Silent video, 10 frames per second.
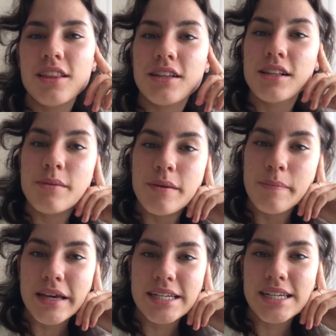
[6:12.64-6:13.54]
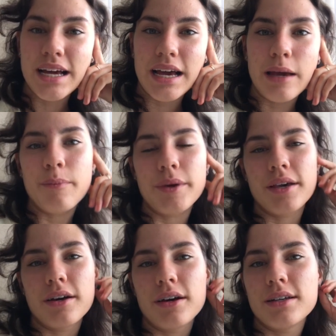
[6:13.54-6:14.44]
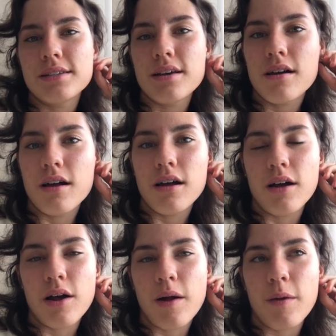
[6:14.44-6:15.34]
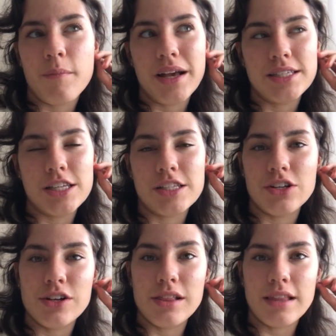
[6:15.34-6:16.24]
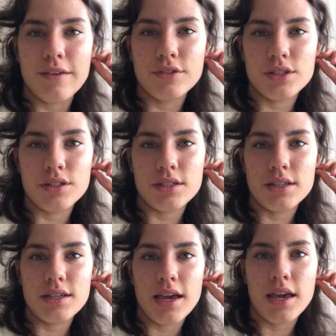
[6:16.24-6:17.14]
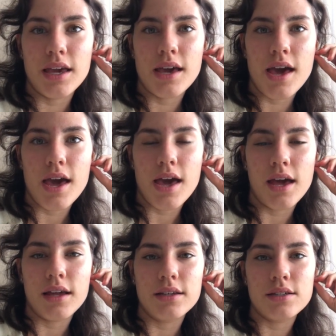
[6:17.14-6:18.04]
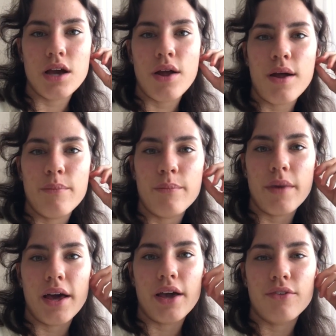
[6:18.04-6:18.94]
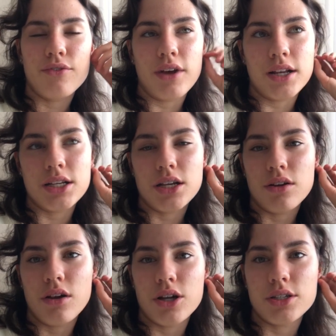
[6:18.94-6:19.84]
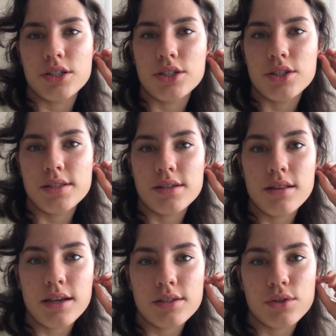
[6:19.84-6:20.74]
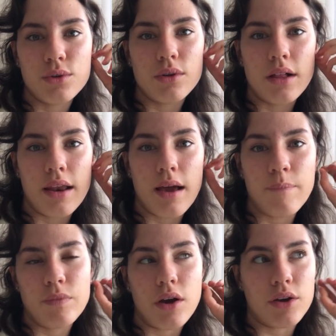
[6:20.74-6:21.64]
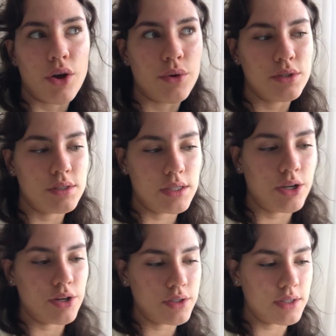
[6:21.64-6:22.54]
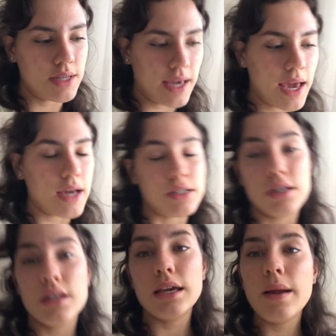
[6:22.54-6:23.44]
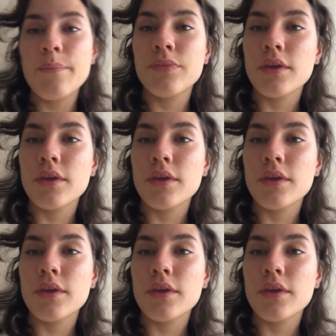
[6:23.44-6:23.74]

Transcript: a little me time because um, my sister left today and my friend Lotte is still at school and I'm not going to see her today actually